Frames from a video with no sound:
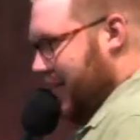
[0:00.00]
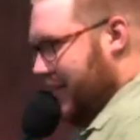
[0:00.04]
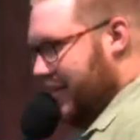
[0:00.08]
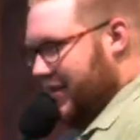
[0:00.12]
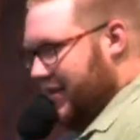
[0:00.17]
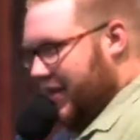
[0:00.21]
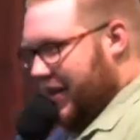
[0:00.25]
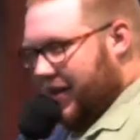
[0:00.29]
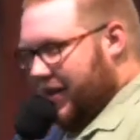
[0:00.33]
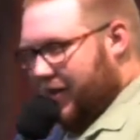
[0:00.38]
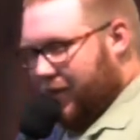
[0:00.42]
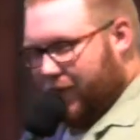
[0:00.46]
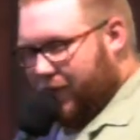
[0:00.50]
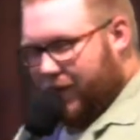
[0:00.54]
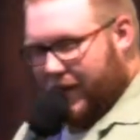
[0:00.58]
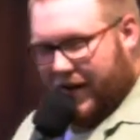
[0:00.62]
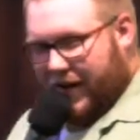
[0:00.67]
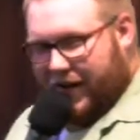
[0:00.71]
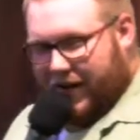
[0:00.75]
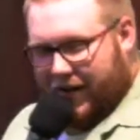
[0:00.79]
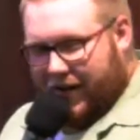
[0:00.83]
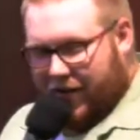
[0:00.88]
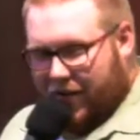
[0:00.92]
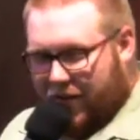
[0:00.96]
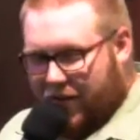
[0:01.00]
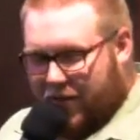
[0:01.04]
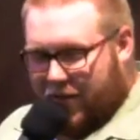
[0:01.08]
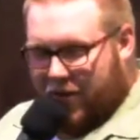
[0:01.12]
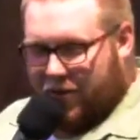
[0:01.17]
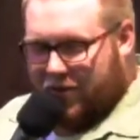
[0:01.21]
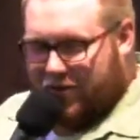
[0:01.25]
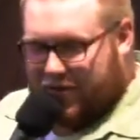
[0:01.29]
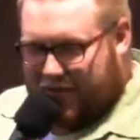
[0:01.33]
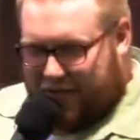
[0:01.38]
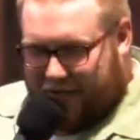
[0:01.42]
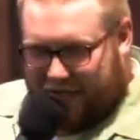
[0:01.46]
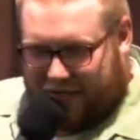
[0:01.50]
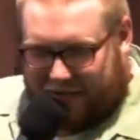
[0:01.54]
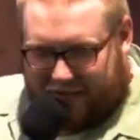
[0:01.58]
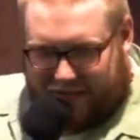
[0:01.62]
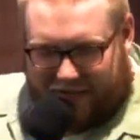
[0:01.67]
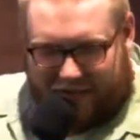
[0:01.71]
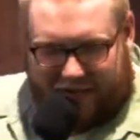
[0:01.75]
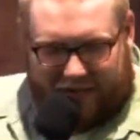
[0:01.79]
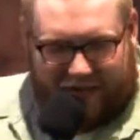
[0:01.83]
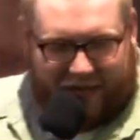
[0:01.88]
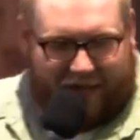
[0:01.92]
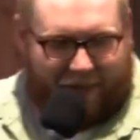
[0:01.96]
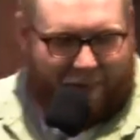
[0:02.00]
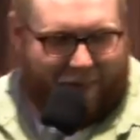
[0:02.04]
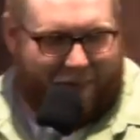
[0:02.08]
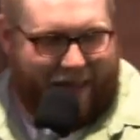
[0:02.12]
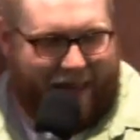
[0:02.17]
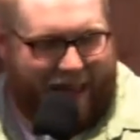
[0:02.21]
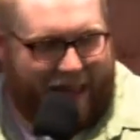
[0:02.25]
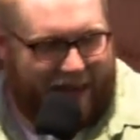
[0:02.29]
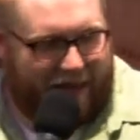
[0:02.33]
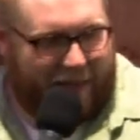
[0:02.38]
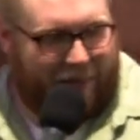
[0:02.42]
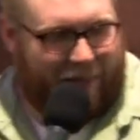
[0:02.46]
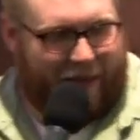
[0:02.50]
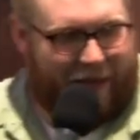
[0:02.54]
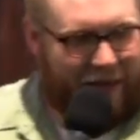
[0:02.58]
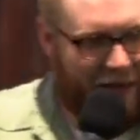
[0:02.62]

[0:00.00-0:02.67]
But instead of finding all those things and getting mad